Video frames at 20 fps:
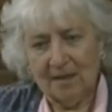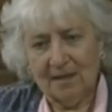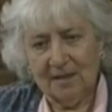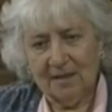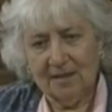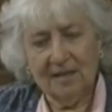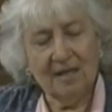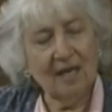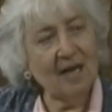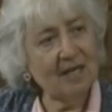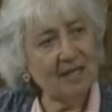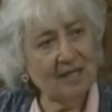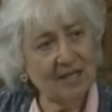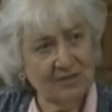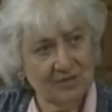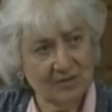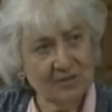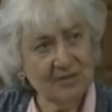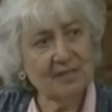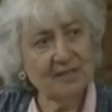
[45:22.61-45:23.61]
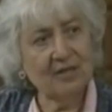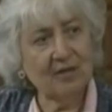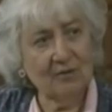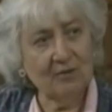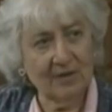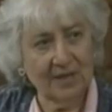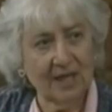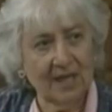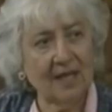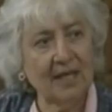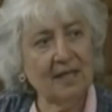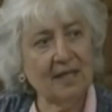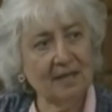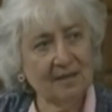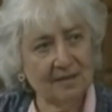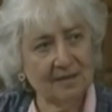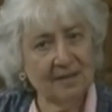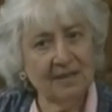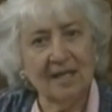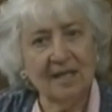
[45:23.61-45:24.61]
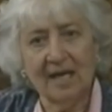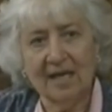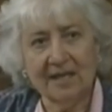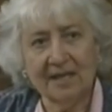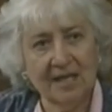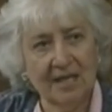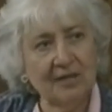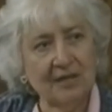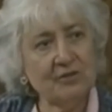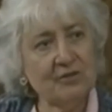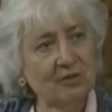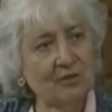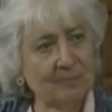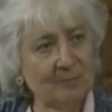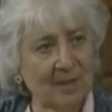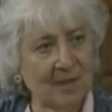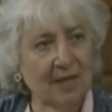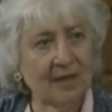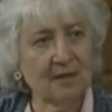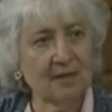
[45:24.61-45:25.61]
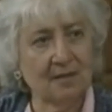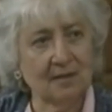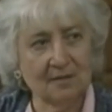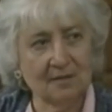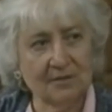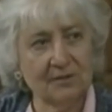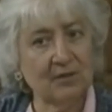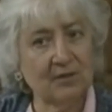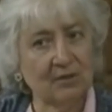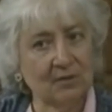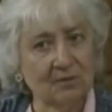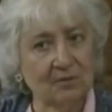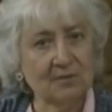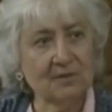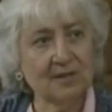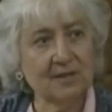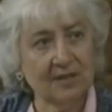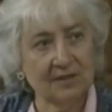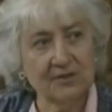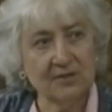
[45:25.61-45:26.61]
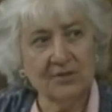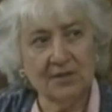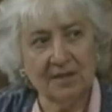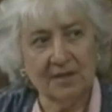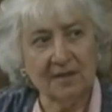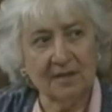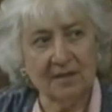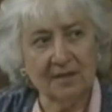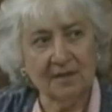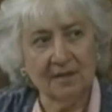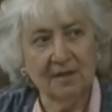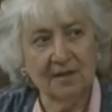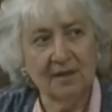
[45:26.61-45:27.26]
the archangel, she said, okay, and the archangel Michael told Conchita